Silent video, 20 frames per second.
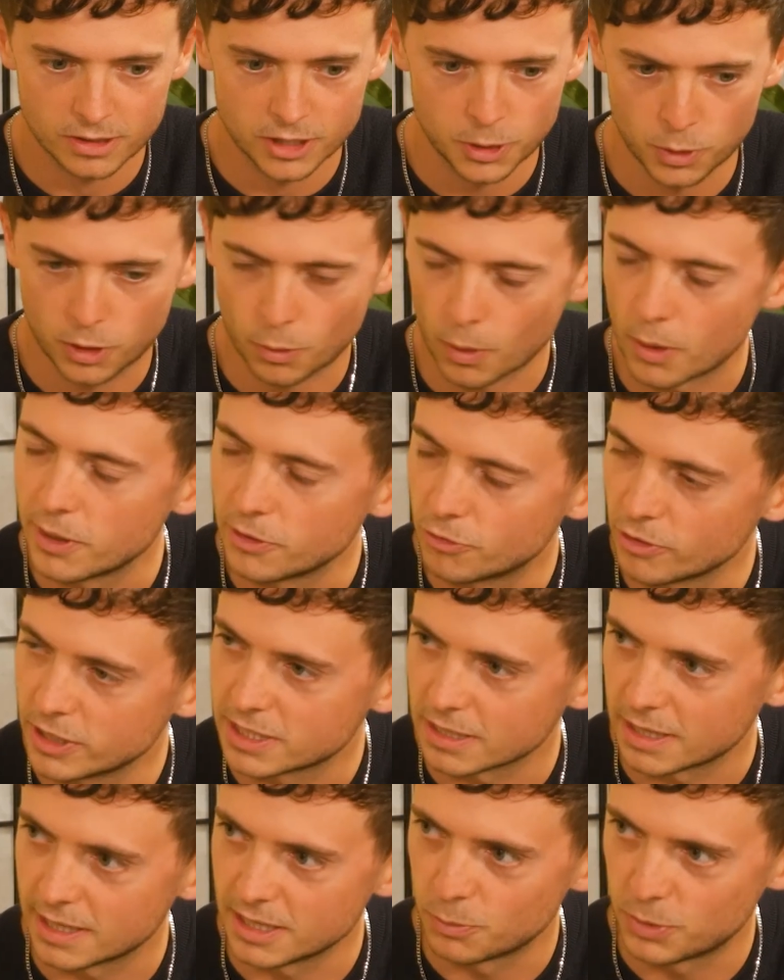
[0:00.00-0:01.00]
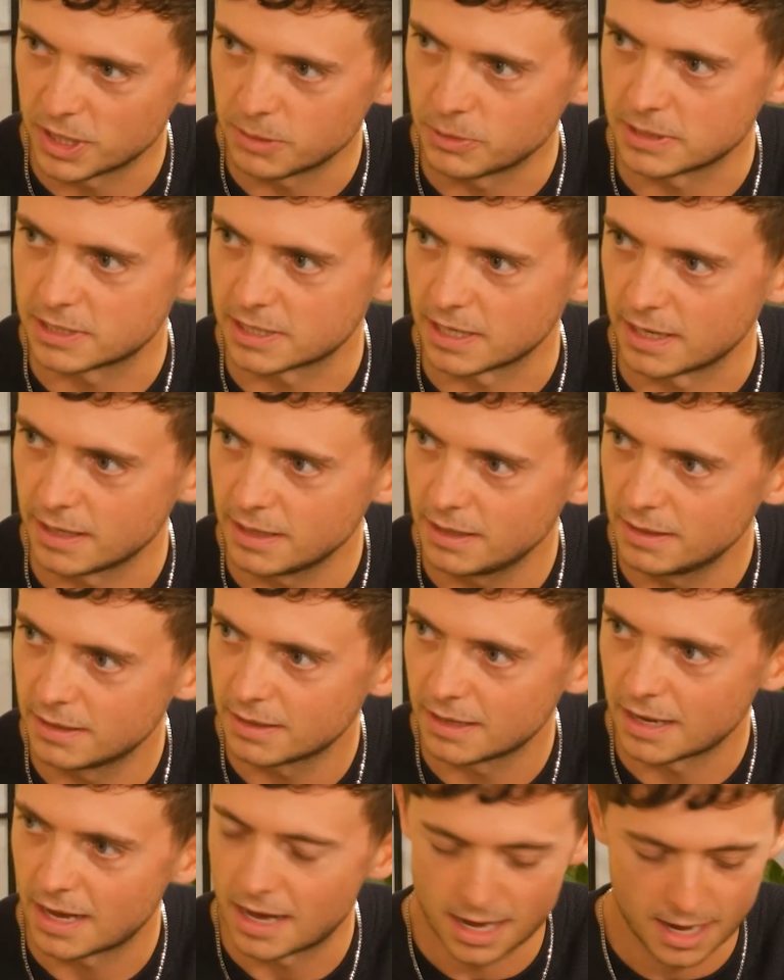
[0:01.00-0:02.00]
You were quoted recently in the BBC
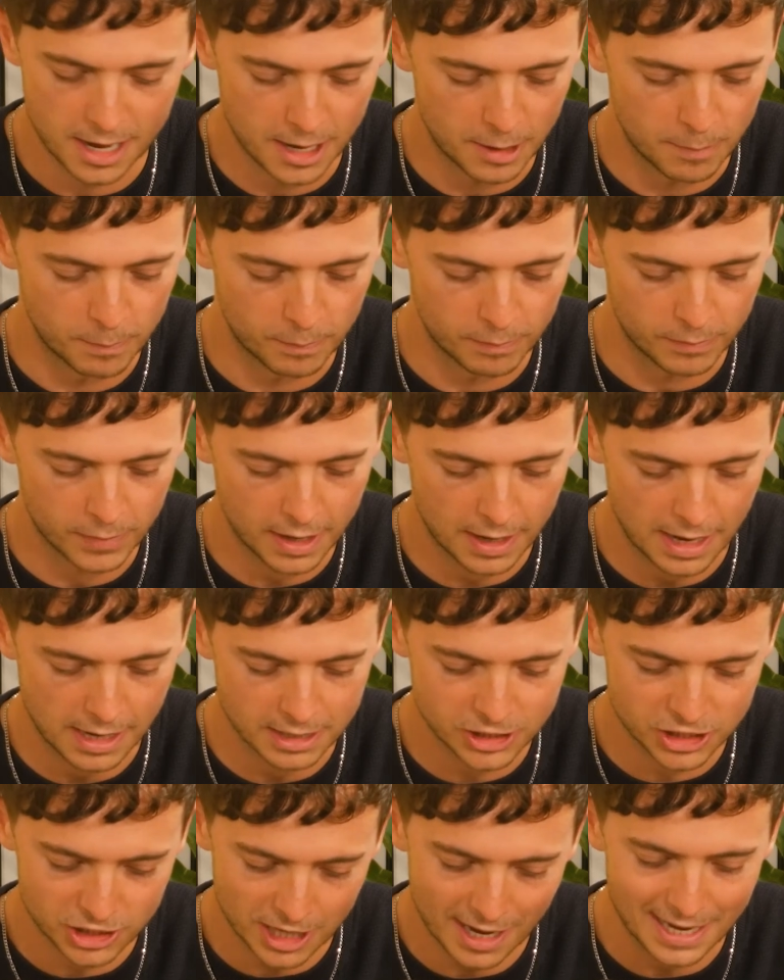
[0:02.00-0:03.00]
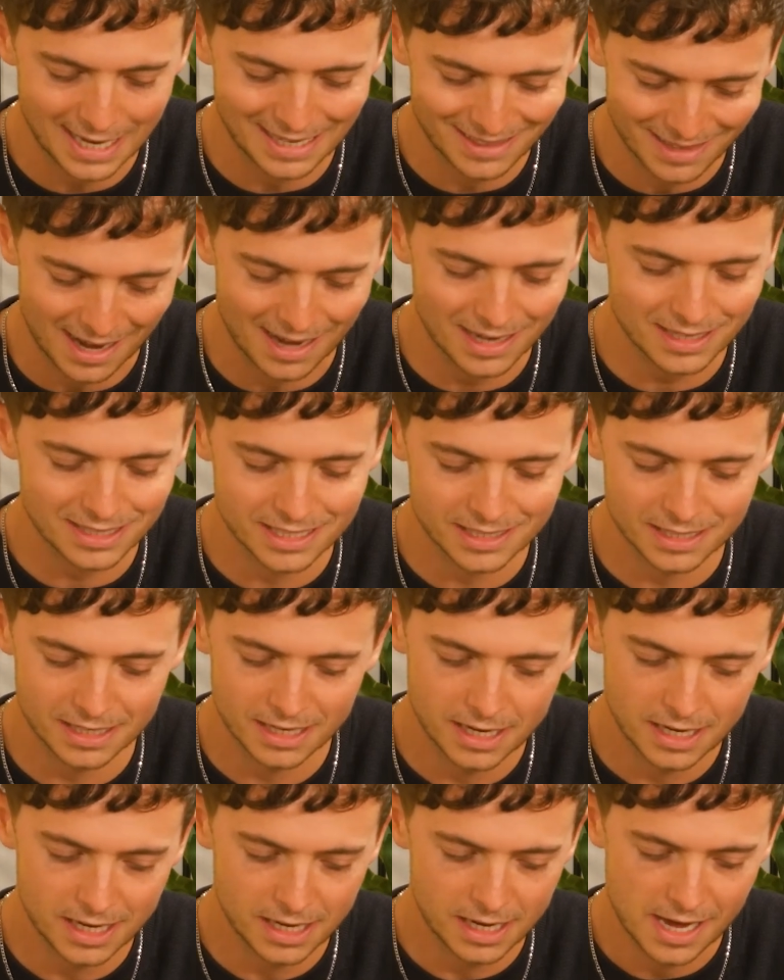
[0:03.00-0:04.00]
saying that
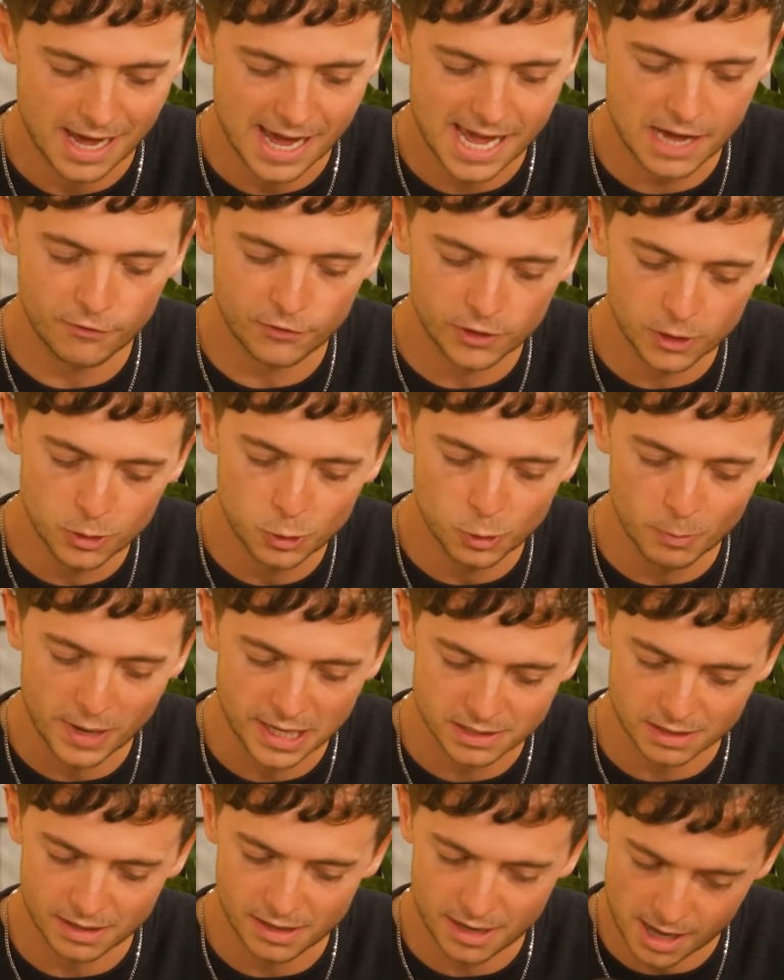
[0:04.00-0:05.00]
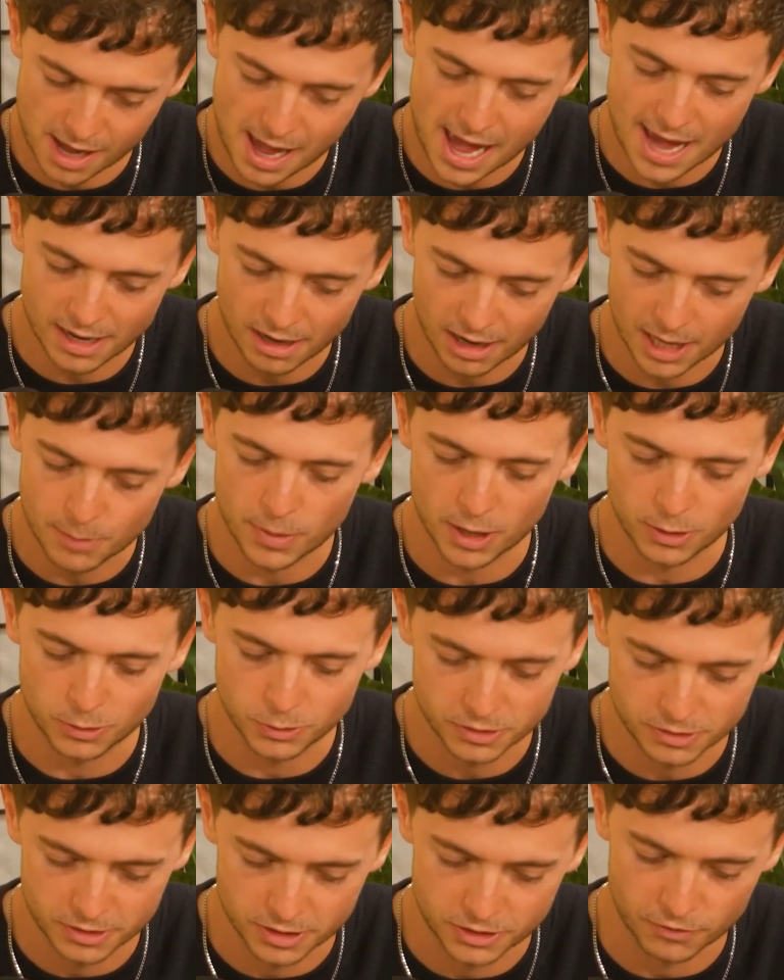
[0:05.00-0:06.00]
if Google makes AI
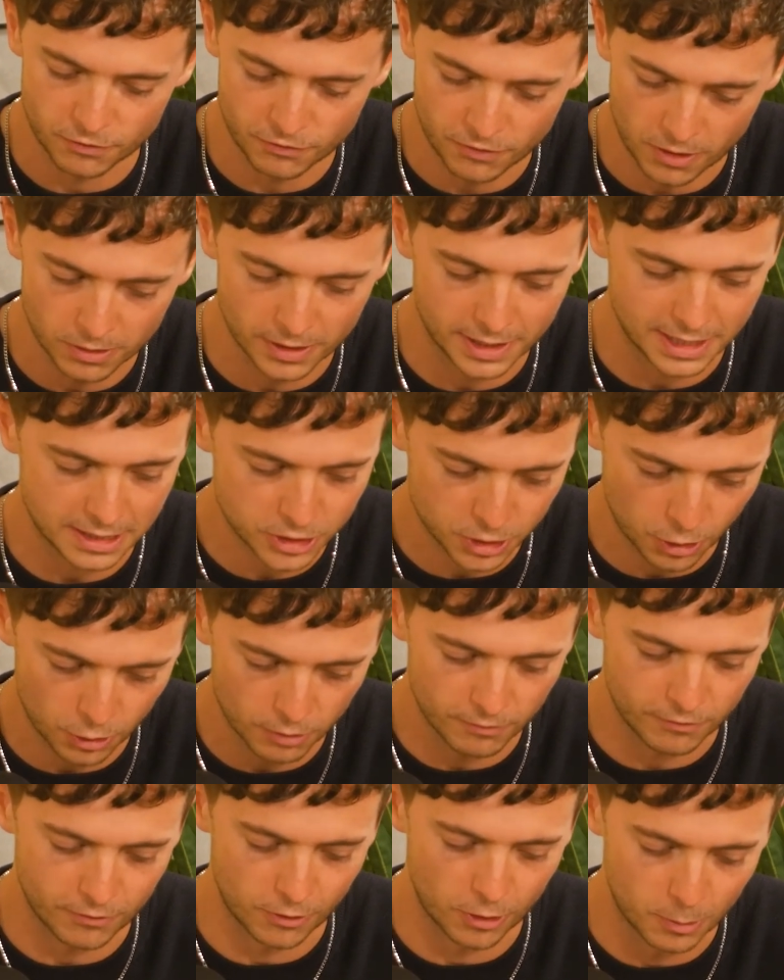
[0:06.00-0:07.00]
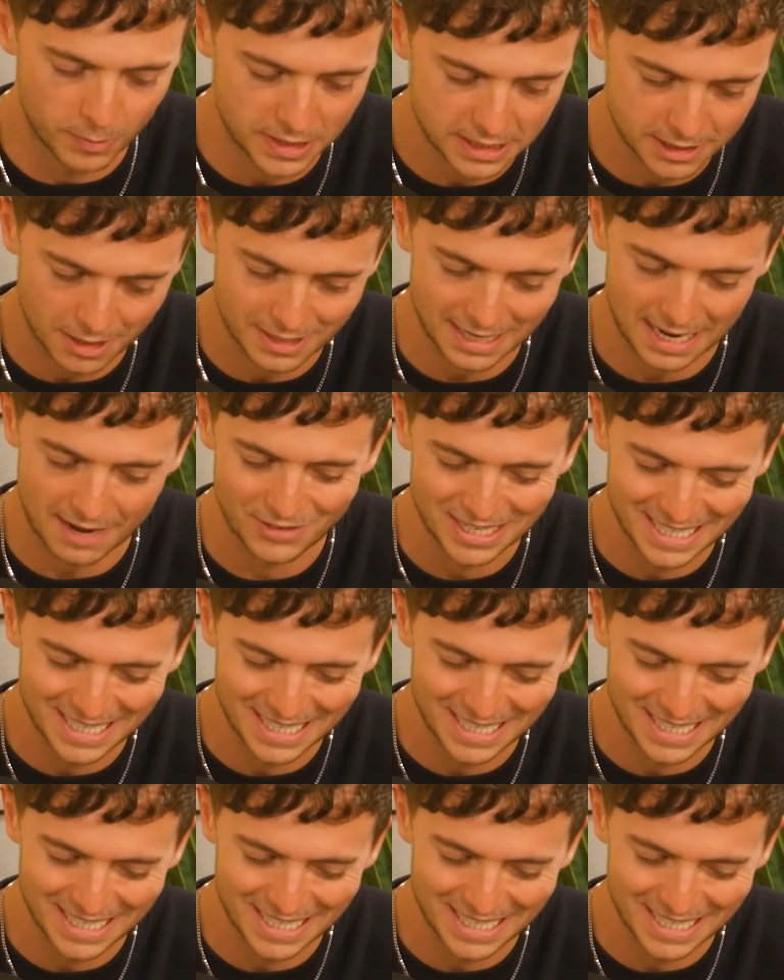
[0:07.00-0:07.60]
mode the default in its current form, it's going to have